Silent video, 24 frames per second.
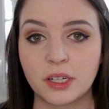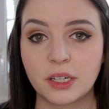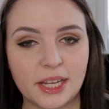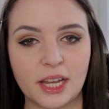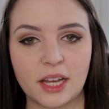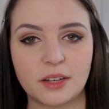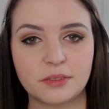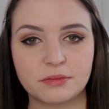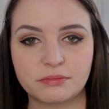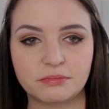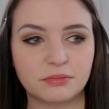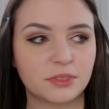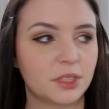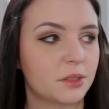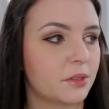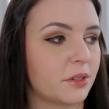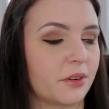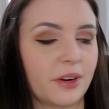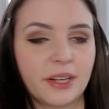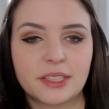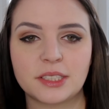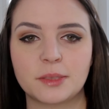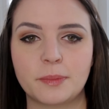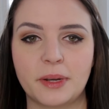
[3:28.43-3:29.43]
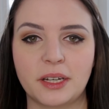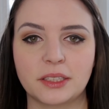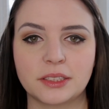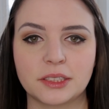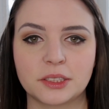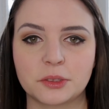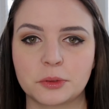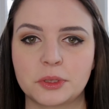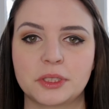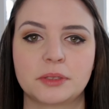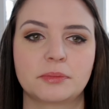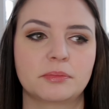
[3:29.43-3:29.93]
I have no regrets about
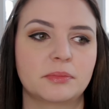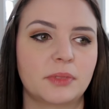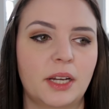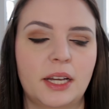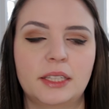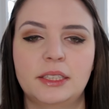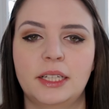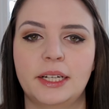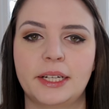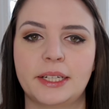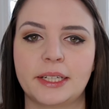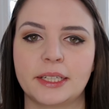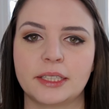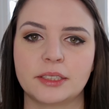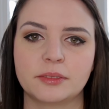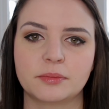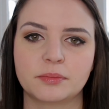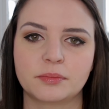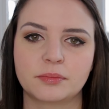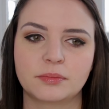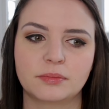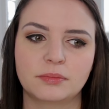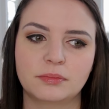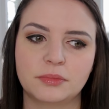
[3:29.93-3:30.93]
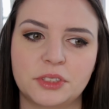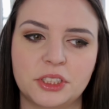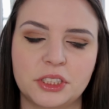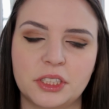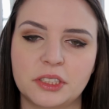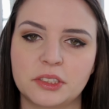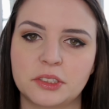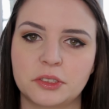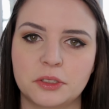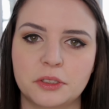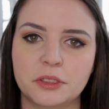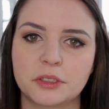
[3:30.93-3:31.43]
this one. I like it. She
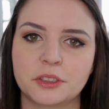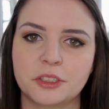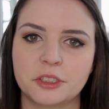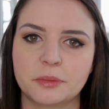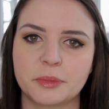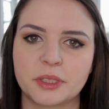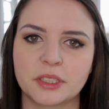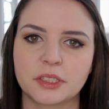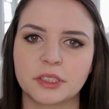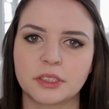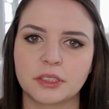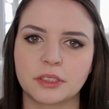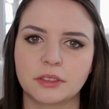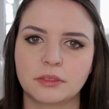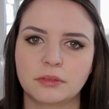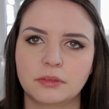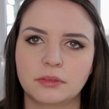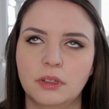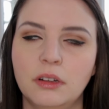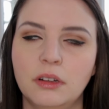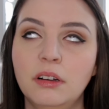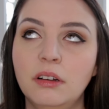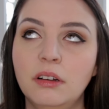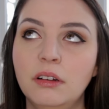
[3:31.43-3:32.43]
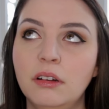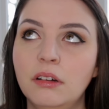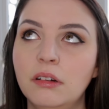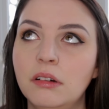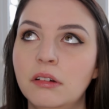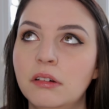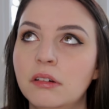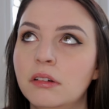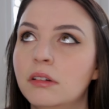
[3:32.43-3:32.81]
does talk too much though.